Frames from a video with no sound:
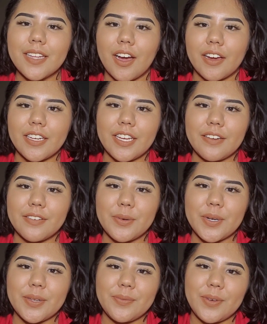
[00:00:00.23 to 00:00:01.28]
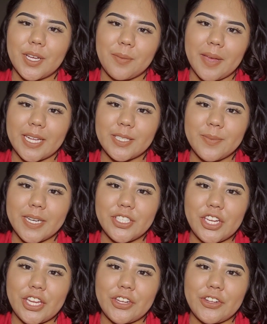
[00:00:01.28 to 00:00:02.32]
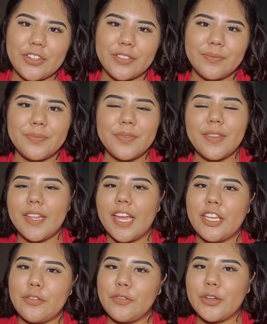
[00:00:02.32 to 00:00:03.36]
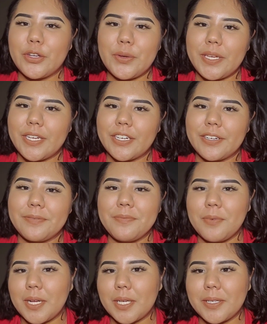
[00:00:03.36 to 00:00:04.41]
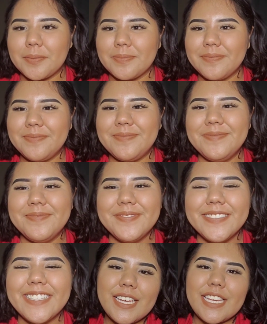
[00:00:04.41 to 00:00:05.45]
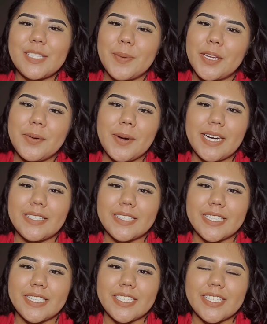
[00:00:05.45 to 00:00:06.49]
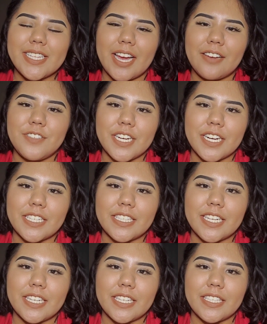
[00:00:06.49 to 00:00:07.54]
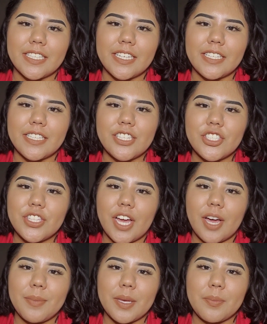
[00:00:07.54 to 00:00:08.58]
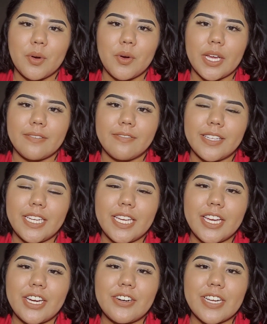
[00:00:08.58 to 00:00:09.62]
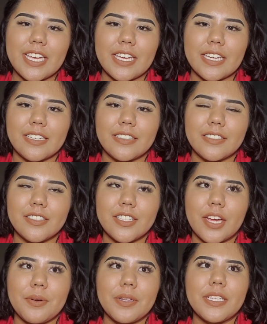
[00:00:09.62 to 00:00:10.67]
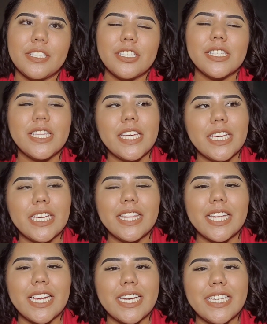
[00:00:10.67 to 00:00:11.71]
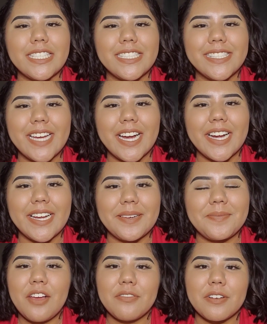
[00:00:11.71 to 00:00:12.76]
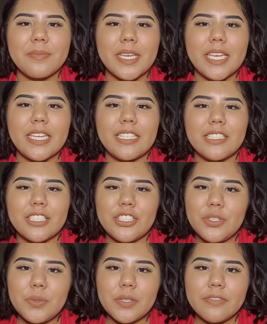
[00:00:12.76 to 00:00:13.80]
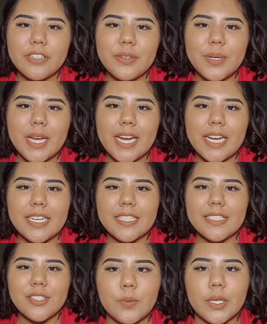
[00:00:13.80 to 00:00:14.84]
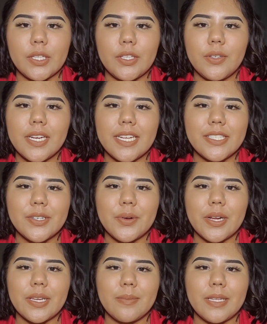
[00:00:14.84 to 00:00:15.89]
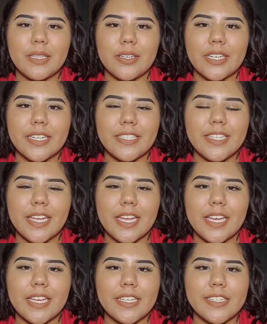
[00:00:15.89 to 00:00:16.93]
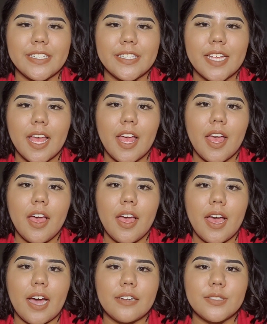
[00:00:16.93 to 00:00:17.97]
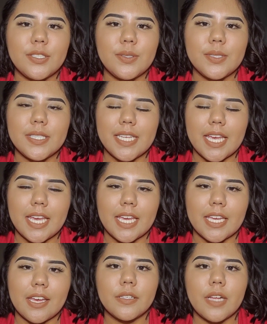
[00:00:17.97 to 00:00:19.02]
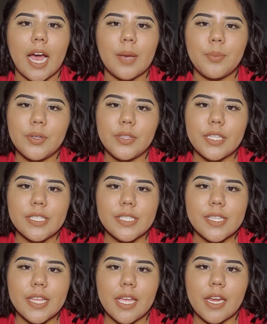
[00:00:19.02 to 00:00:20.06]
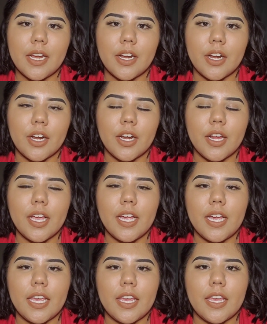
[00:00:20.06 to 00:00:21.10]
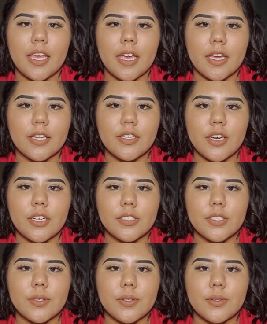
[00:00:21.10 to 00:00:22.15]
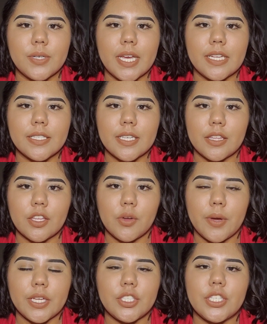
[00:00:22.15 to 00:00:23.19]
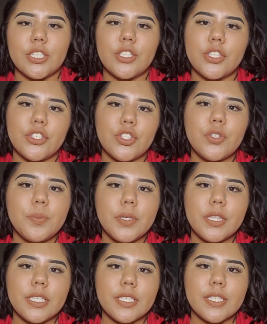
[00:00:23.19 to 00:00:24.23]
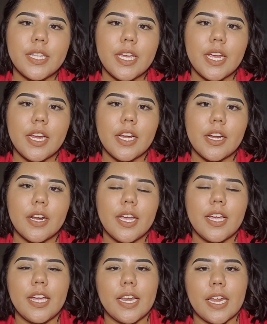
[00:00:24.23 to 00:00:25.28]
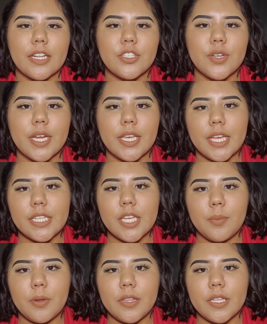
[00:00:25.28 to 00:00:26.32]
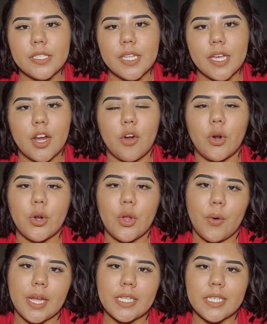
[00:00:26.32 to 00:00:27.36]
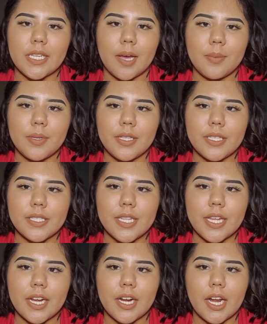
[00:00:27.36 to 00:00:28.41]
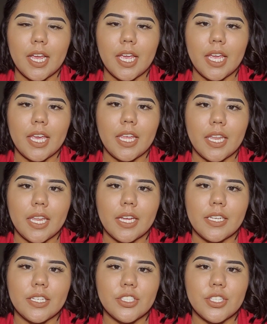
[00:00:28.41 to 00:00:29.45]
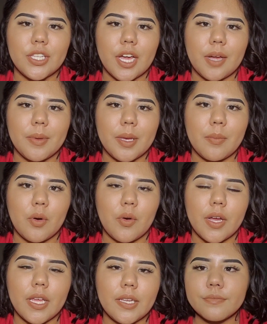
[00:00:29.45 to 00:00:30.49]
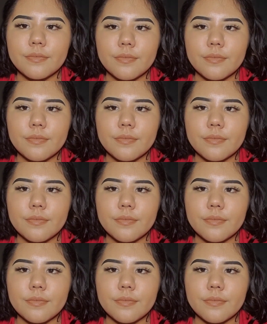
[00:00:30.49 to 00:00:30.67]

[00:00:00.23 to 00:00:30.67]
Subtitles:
Ani everyone, welcome back to my channel, and if you're new here, welcome. It's been a while since I've done an Anishinaabemowin video, and I really just think that it's time for me to do one for you guys. What you guys are going to be learning today is how to say I put this there, and also asking the question, did you put this there, and answering yes I put this there or no I did not put this there in Anishinaabemowin.